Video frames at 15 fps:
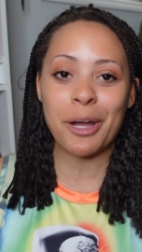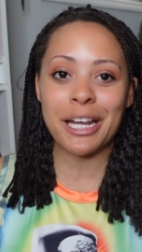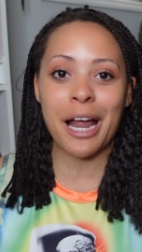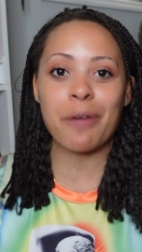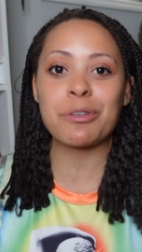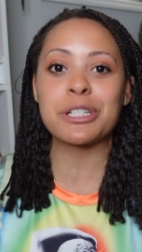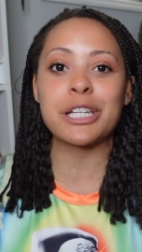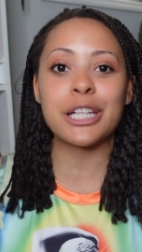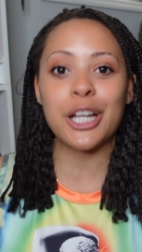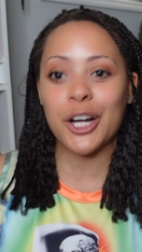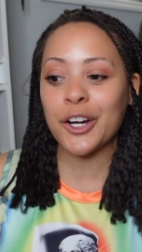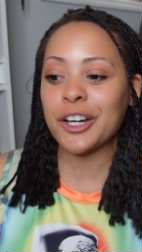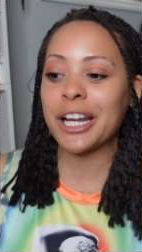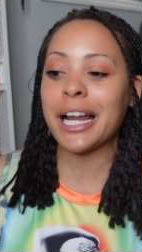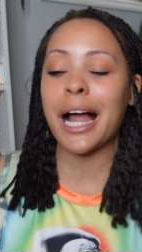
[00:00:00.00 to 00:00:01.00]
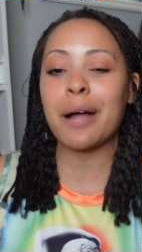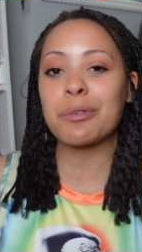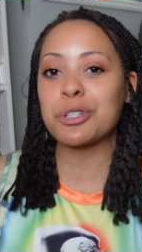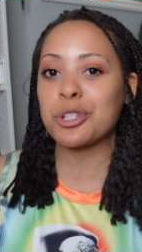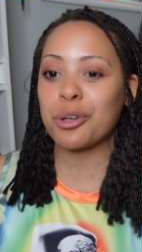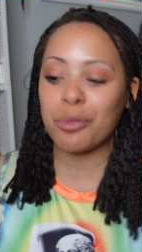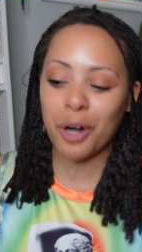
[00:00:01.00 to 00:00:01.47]
and I was learning, I
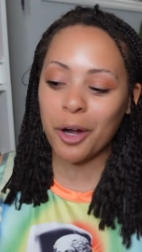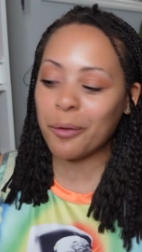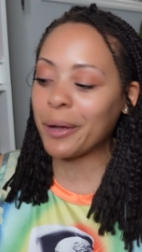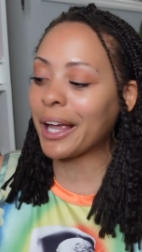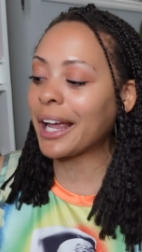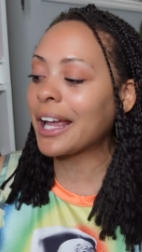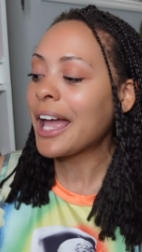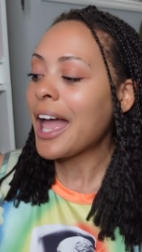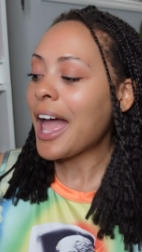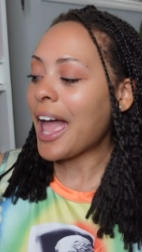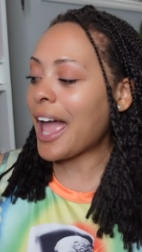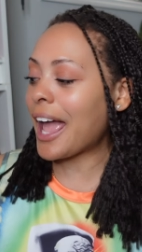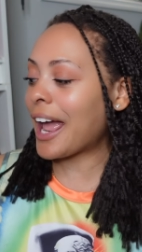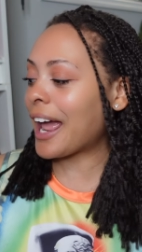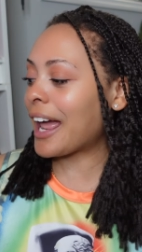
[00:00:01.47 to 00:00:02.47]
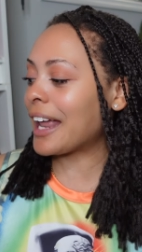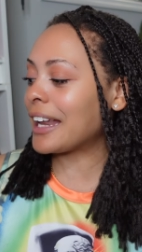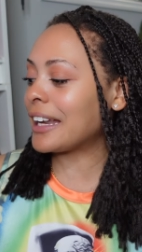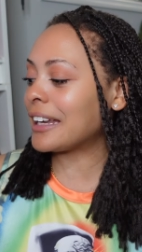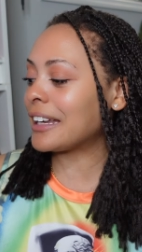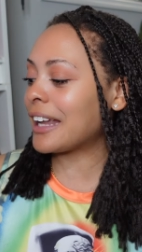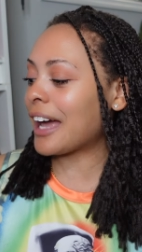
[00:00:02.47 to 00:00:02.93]
was growing,
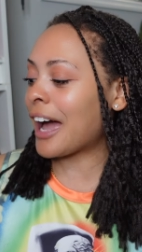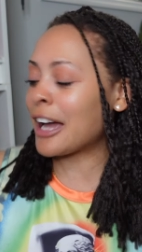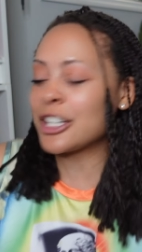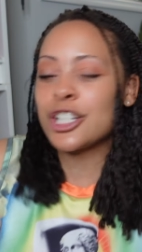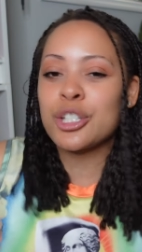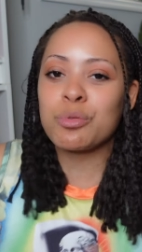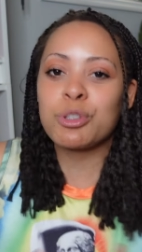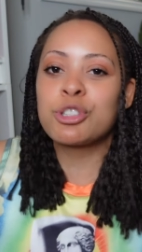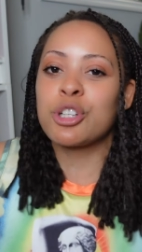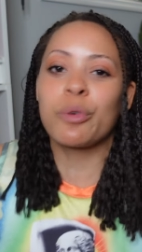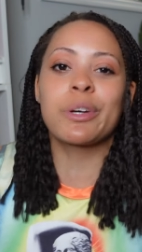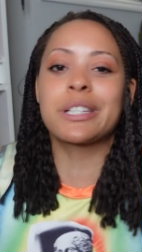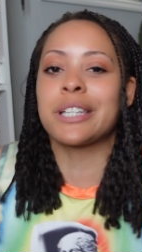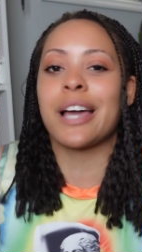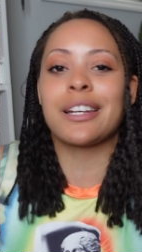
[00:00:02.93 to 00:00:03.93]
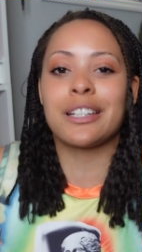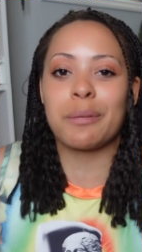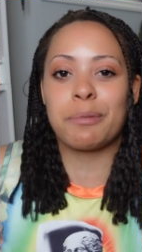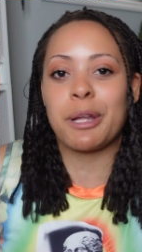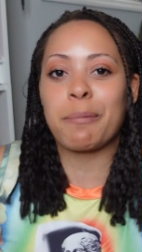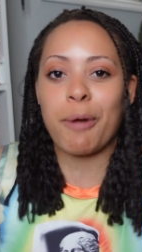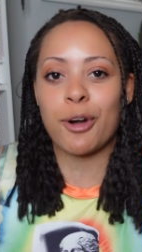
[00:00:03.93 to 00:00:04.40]
and I just was so excited to
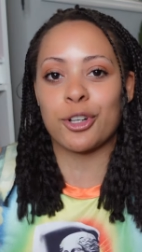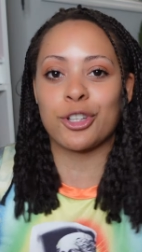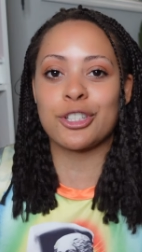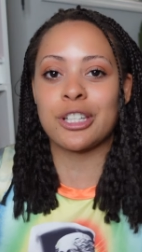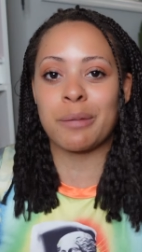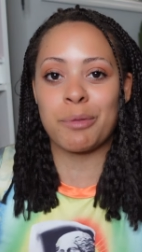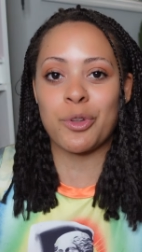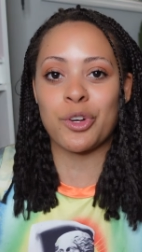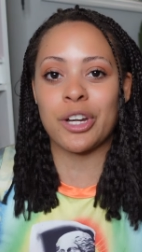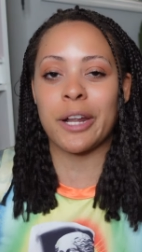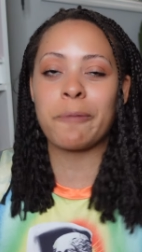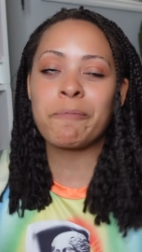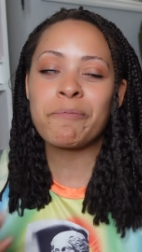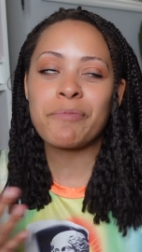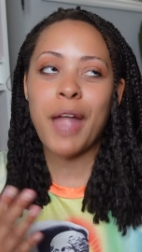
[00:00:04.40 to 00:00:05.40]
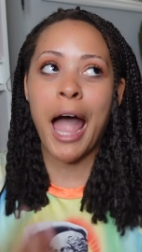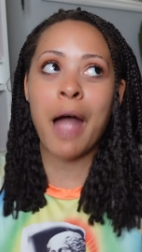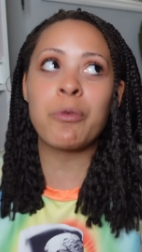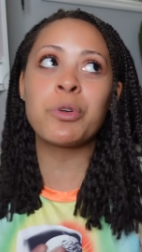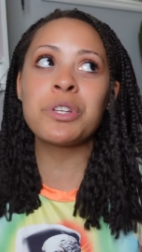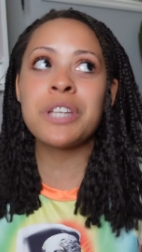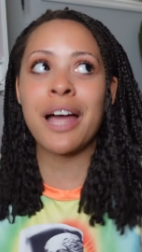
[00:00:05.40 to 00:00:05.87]
be a part of this community.
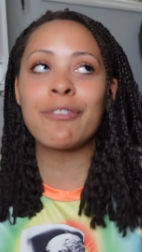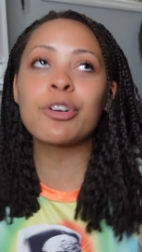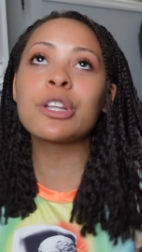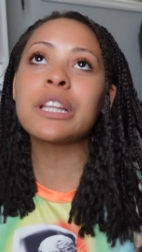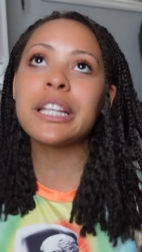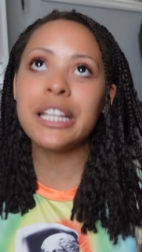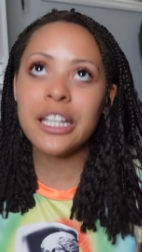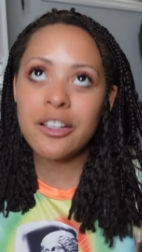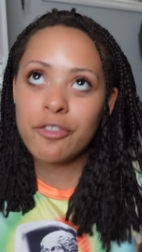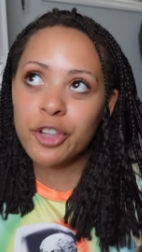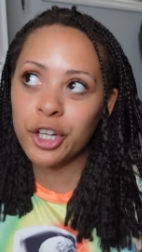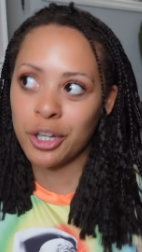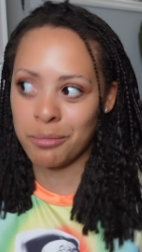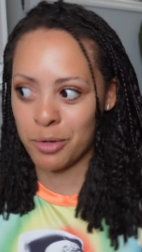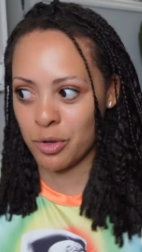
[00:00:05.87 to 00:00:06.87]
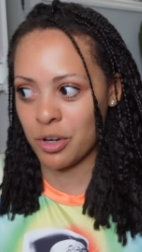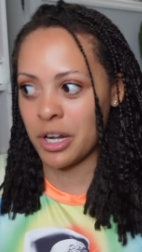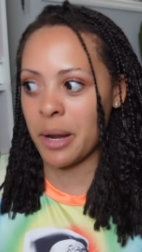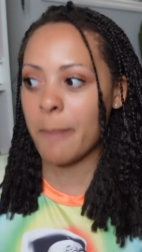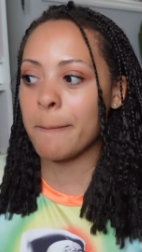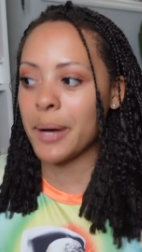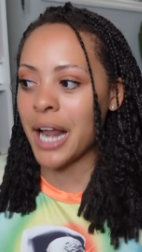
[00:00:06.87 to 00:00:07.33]
I will never leave the
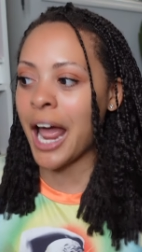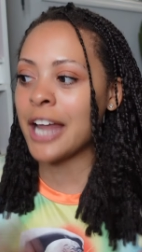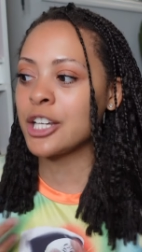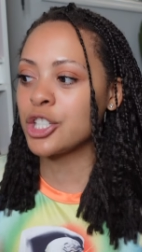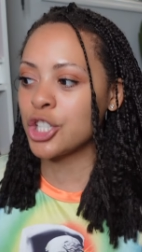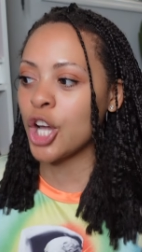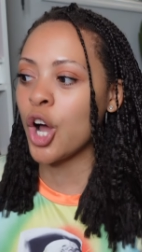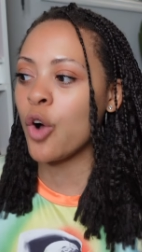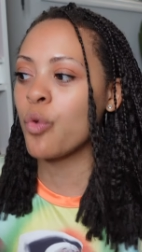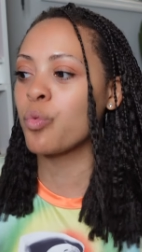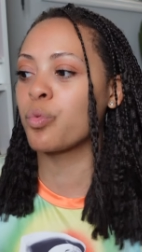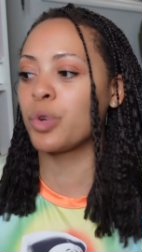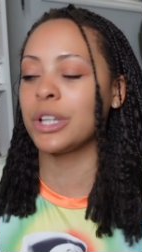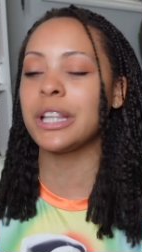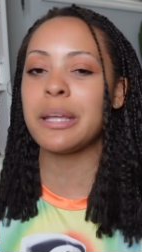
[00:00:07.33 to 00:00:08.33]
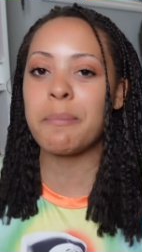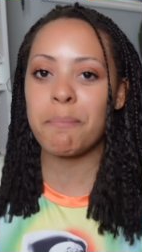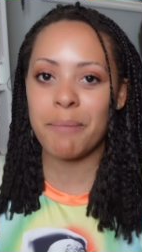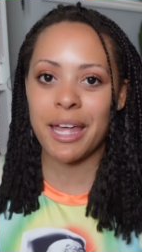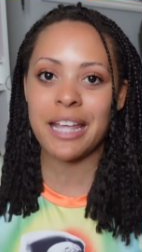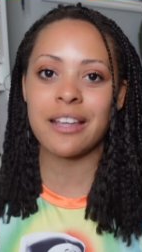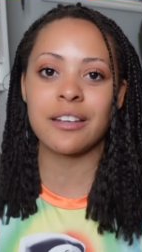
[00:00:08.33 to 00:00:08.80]
community, but I don't really
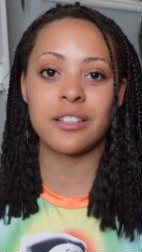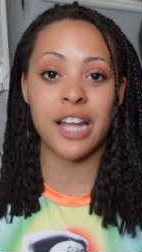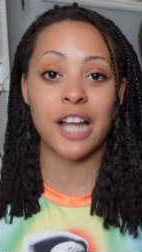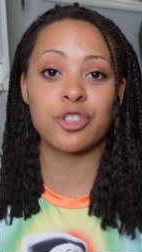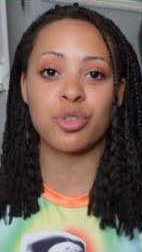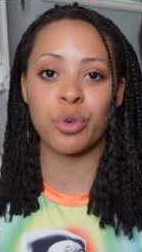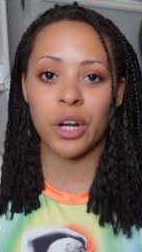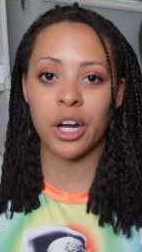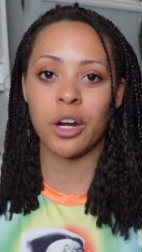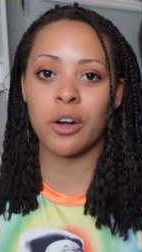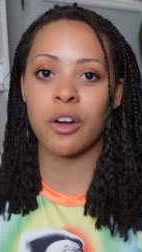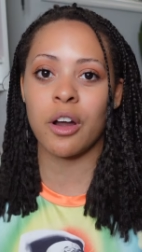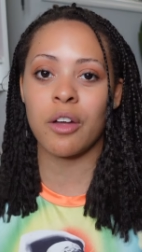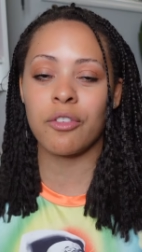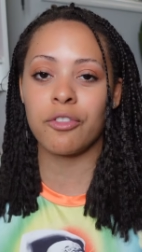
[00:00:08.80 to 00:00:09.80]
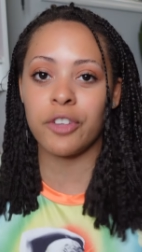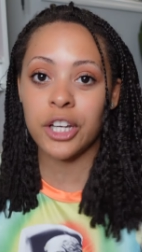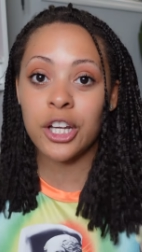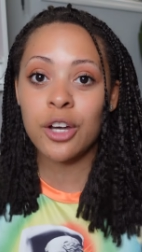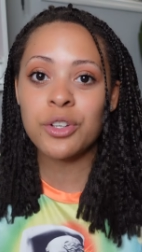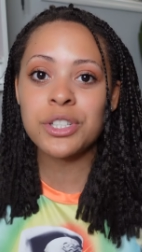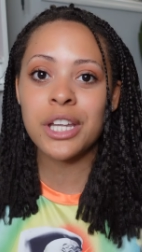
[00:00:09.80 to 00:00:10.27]
make natural hair
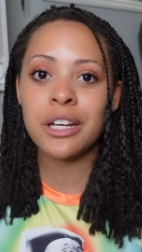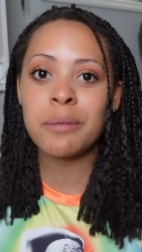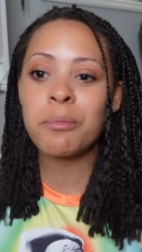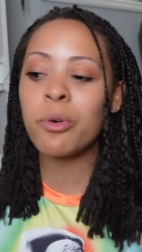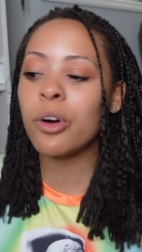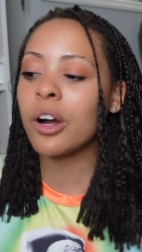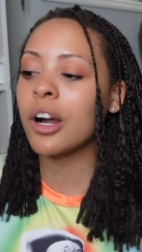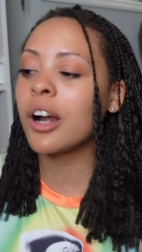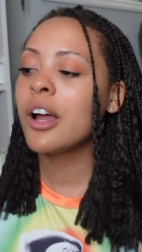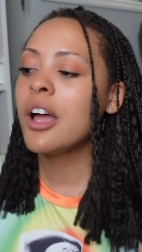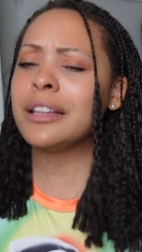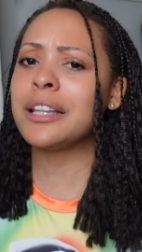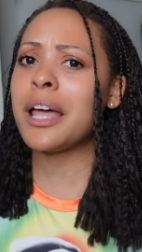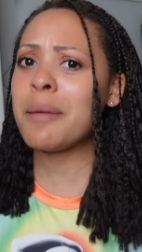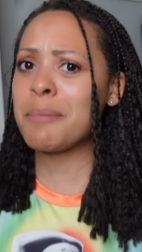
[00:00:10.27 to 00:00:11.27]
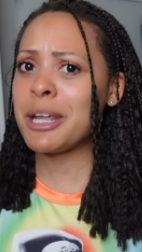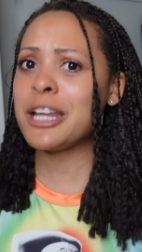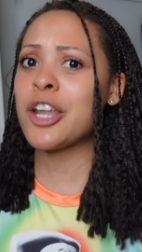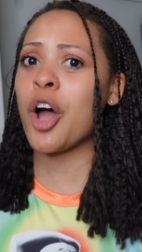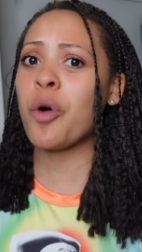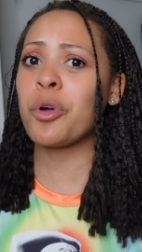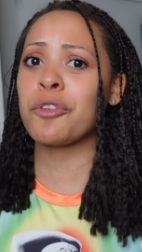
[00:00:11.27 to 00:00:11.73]
videos anymore. Let me
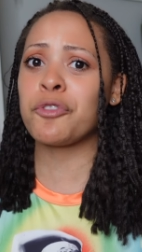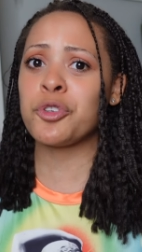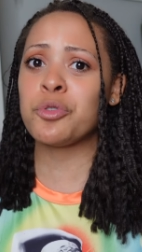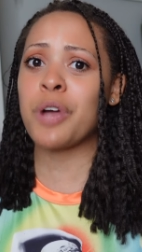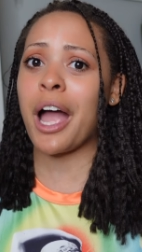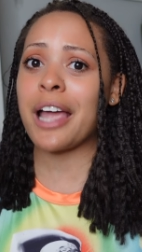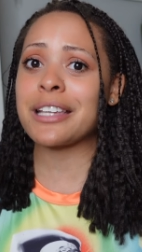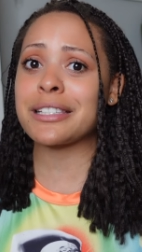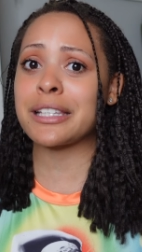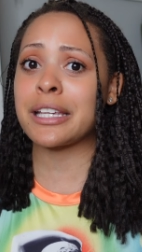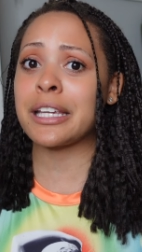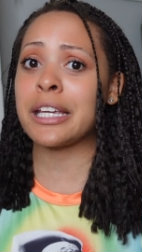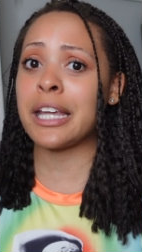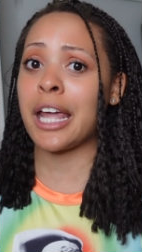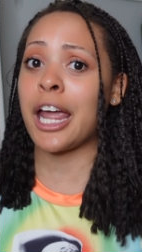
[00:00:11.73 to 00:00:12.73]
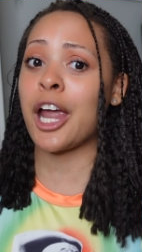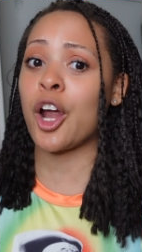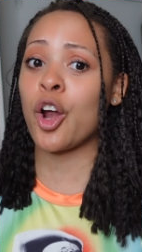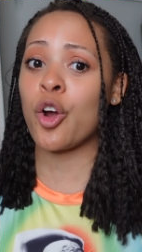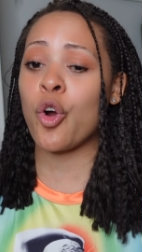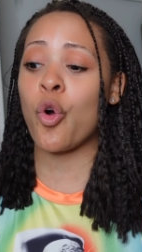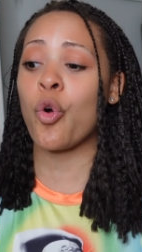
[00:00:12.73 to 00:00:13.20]
know if you guys
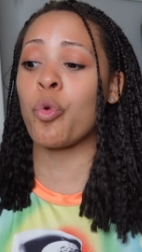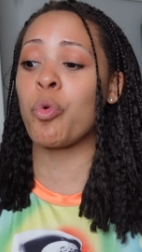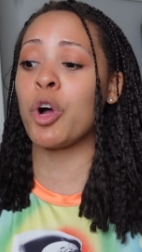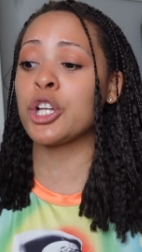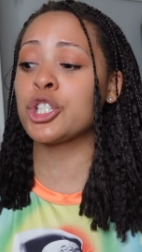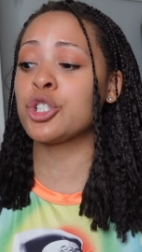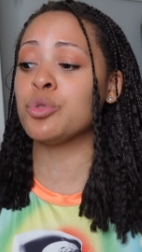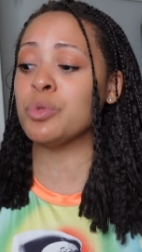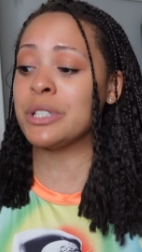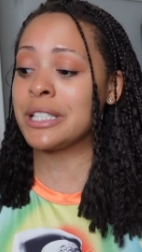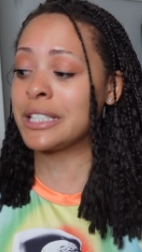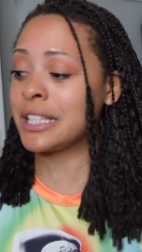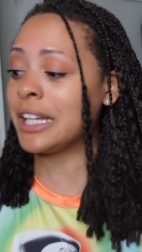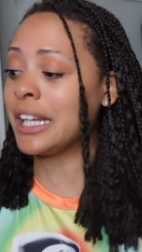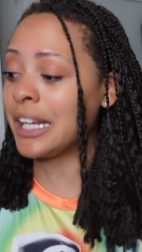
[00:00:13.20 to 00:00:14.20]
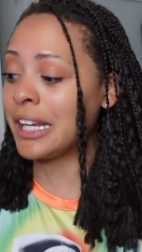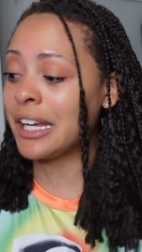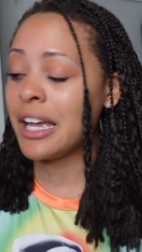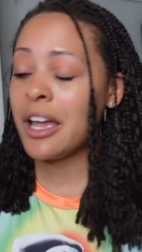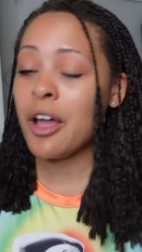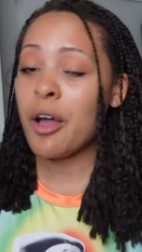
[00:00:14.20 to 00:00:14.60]
care or want to see